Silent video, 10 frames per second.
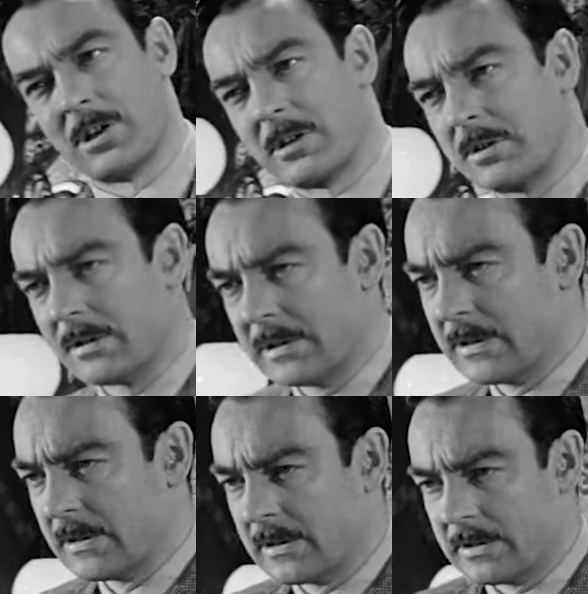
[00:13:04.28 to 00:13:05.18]
this
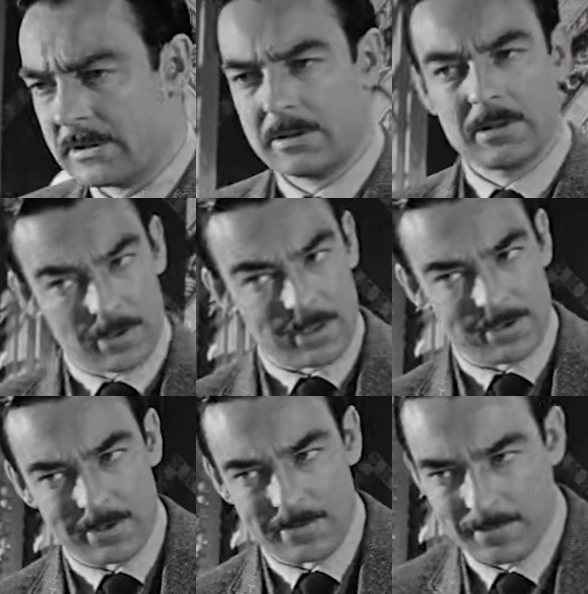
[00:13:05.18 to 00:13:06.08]
experiment,
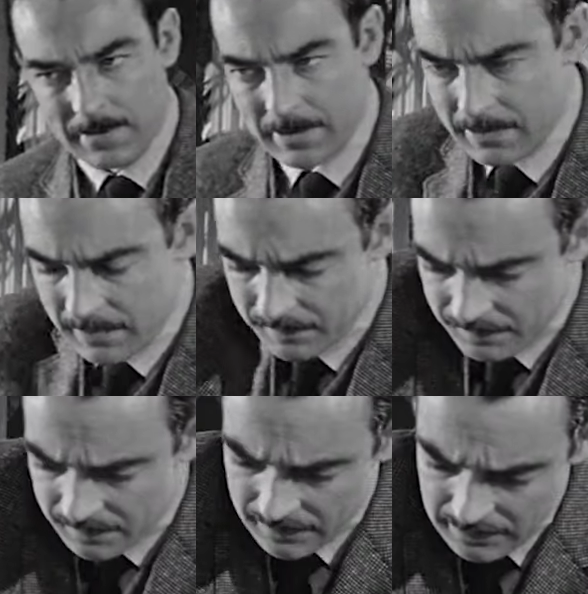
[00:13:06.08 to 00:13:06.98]
trying to prove the
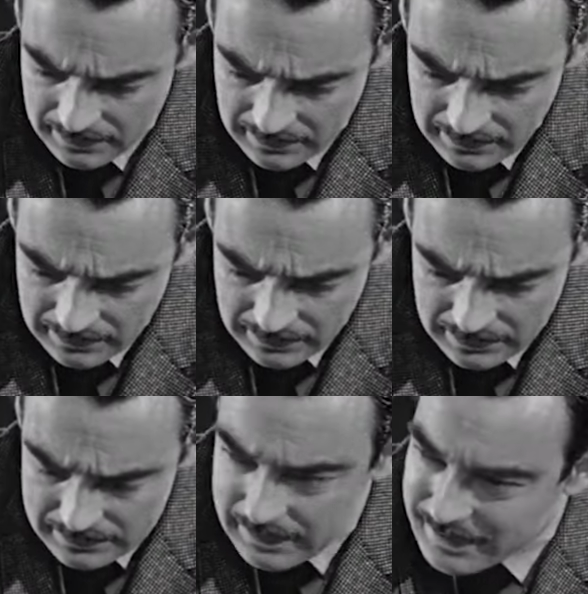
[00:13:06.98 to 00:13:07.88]
ghosts exist.
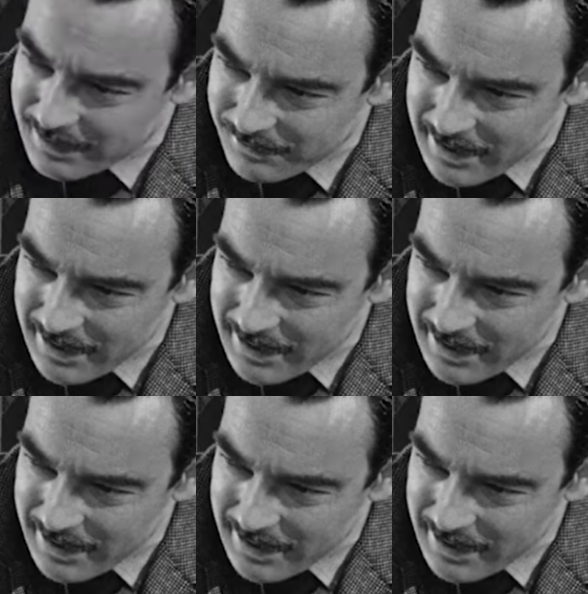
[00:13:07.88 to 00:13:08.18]
Whereas in